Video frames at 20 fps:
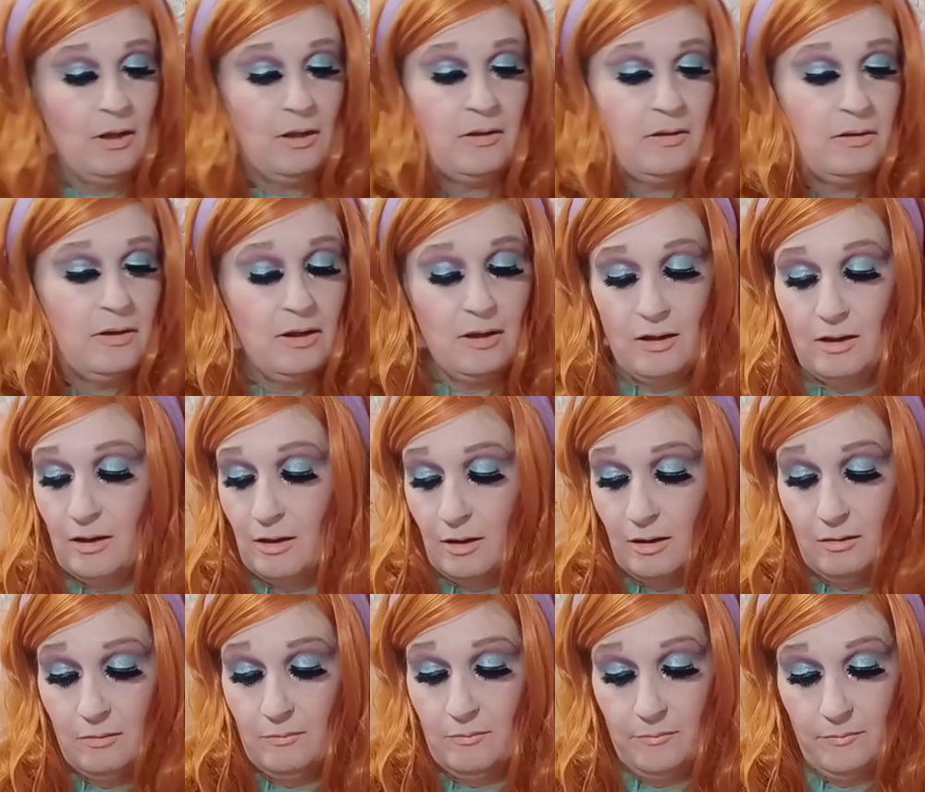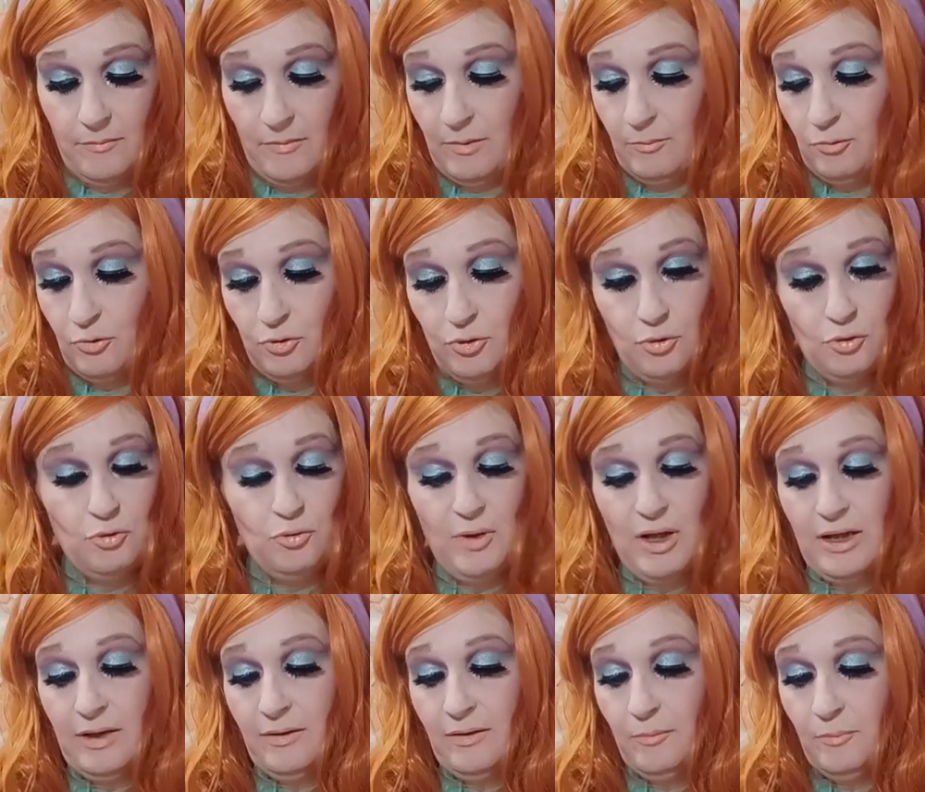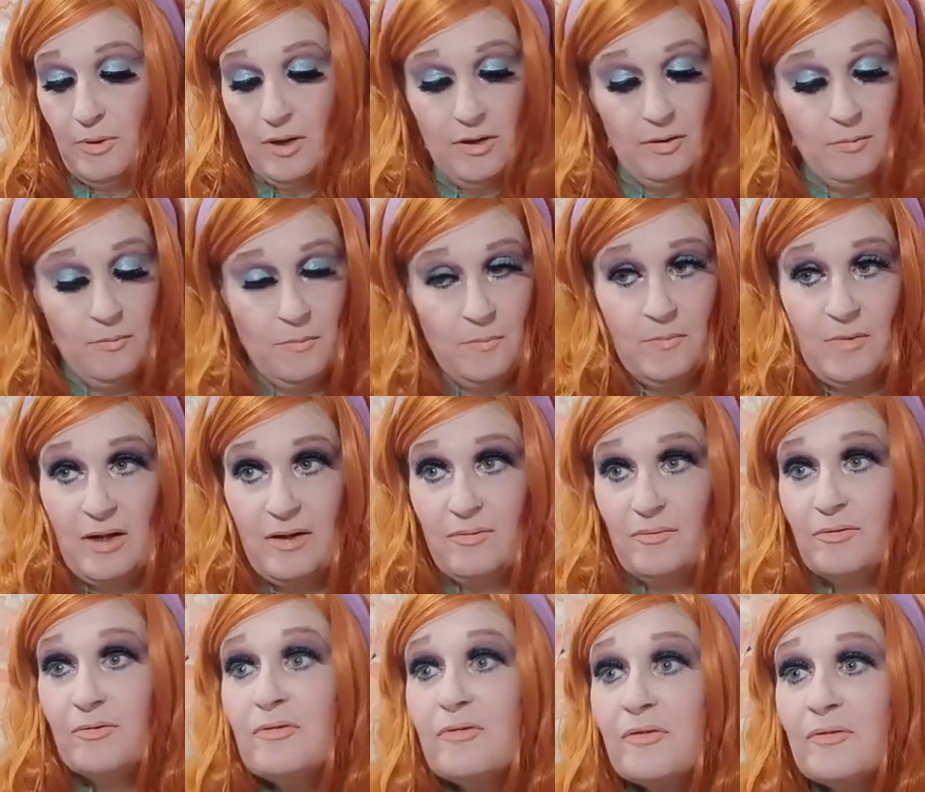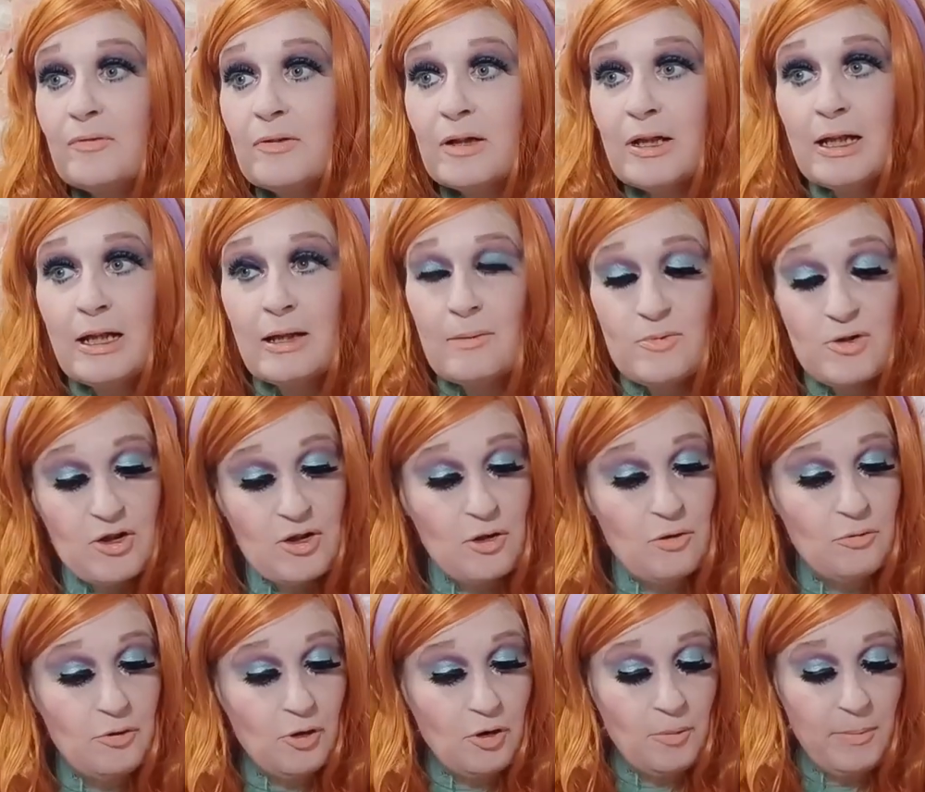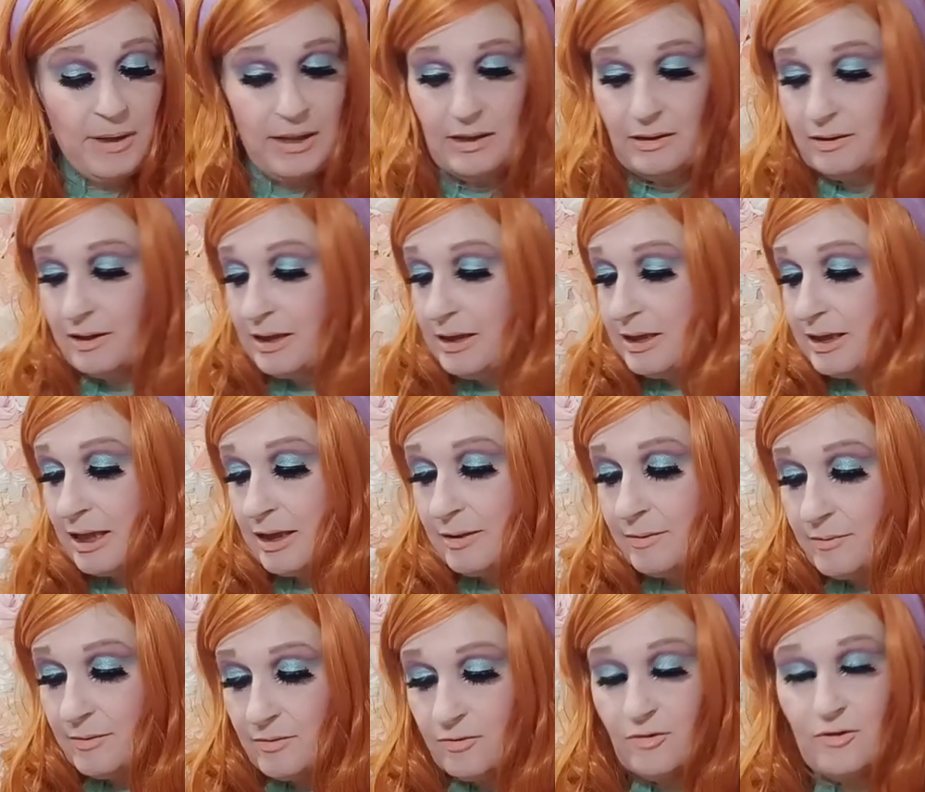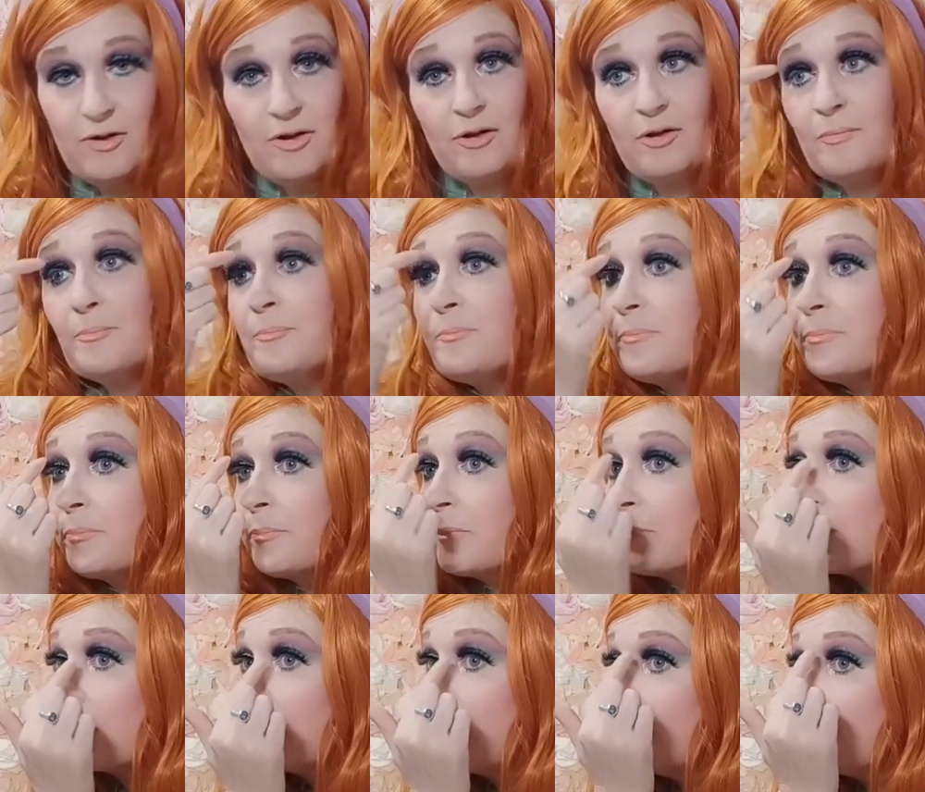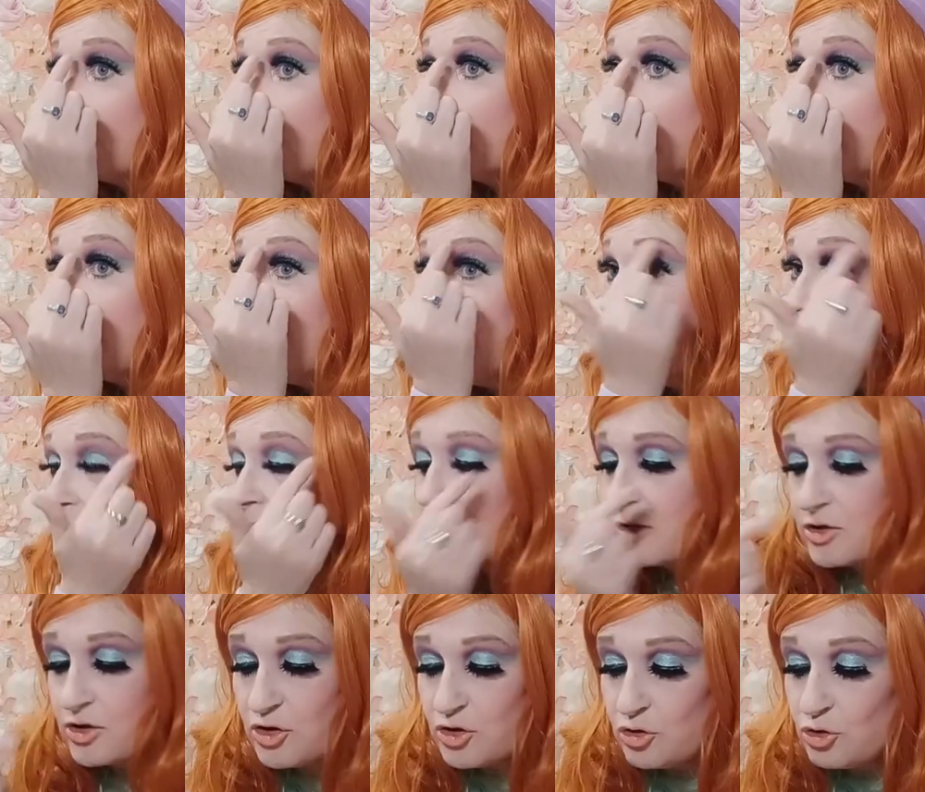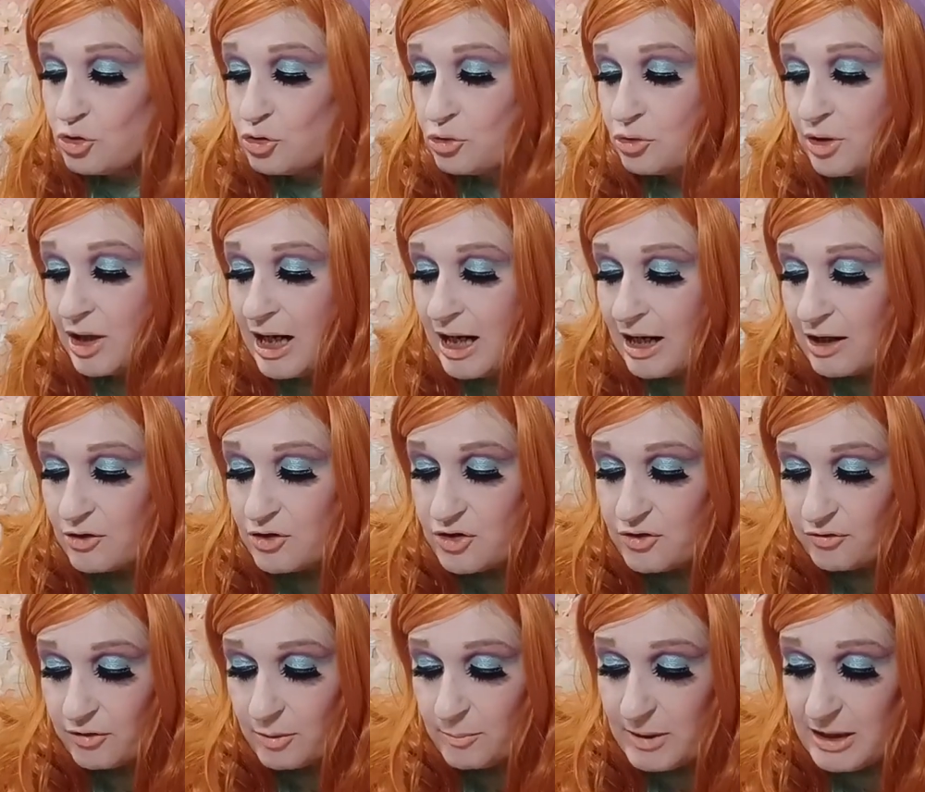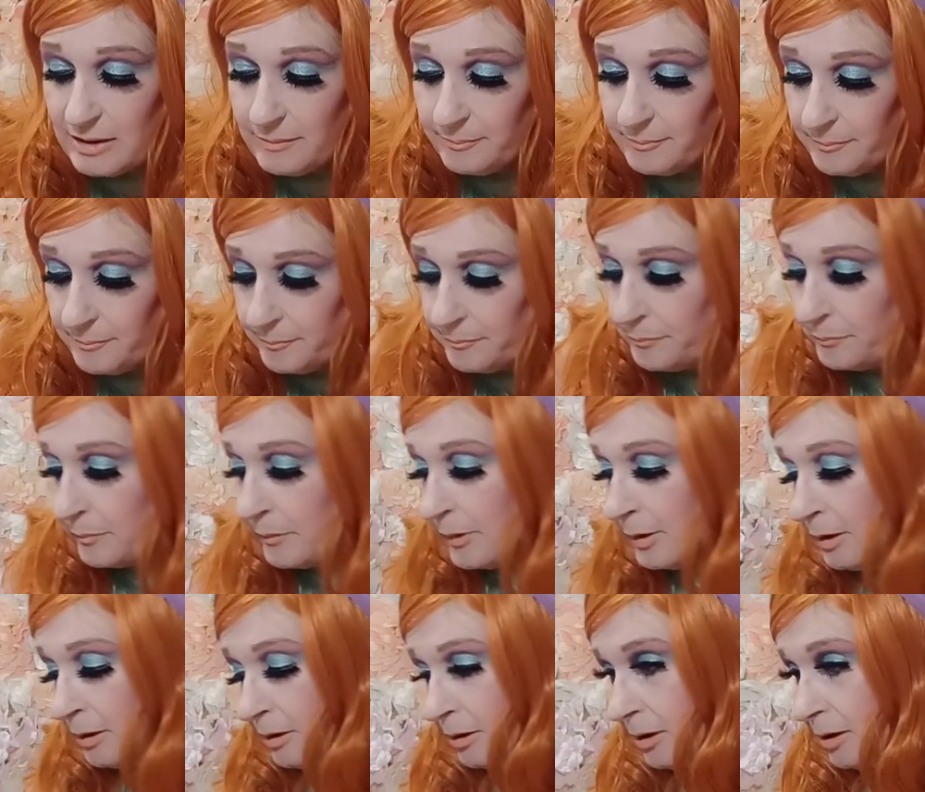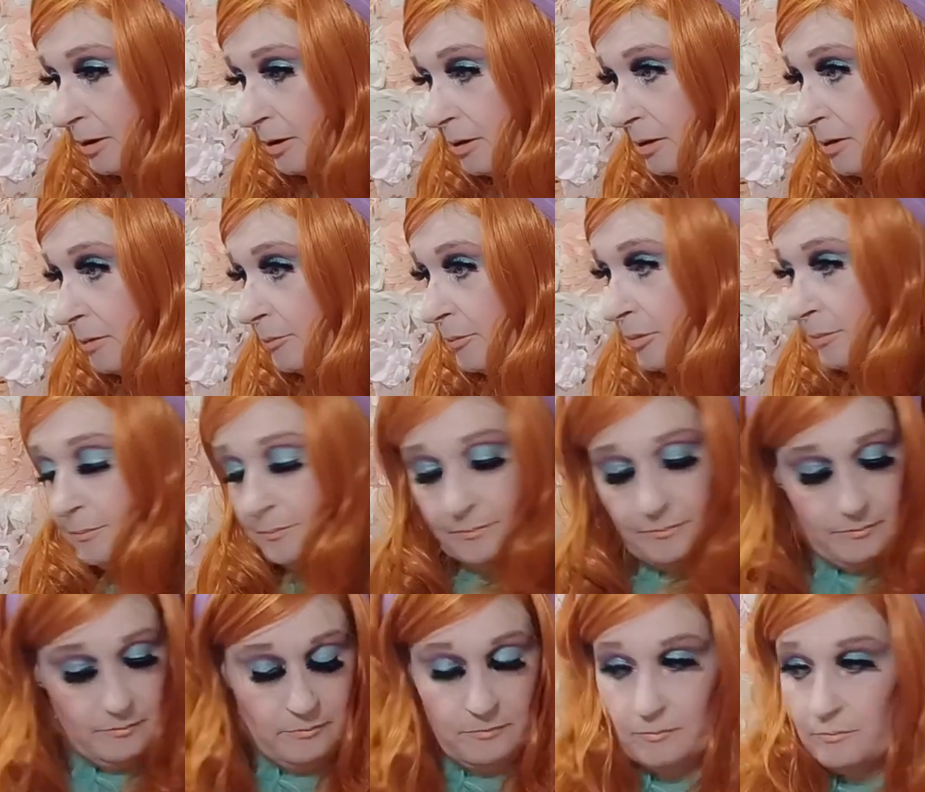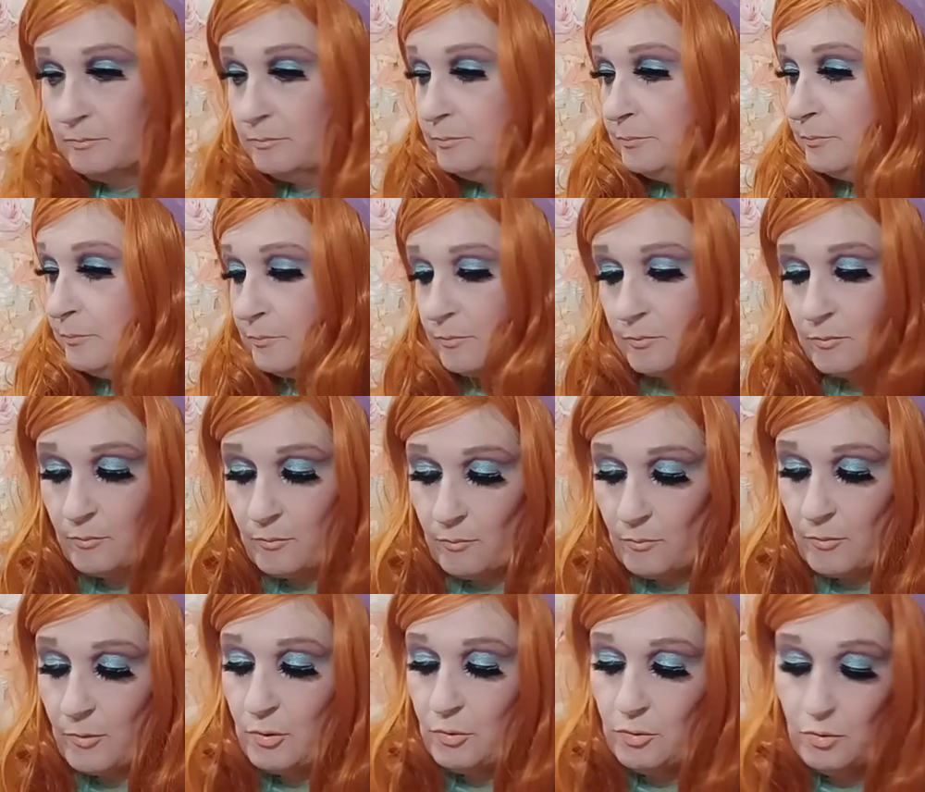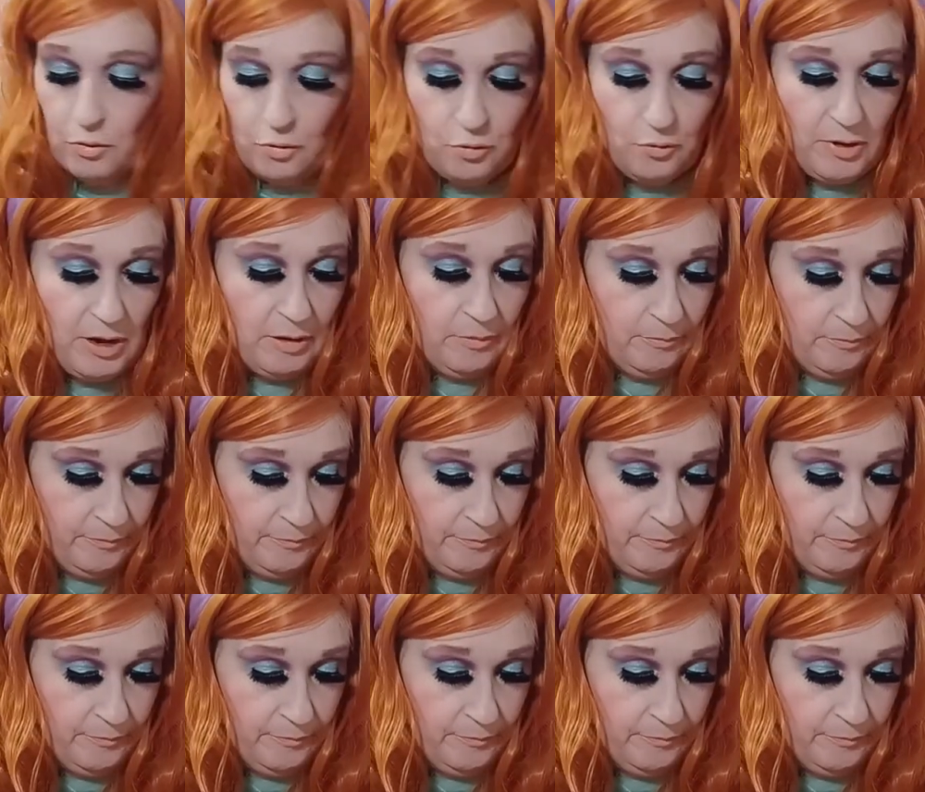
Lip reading: I think I'm going to go in with, and still not quite liking the here, it's just too harsh for me. I'm going to go in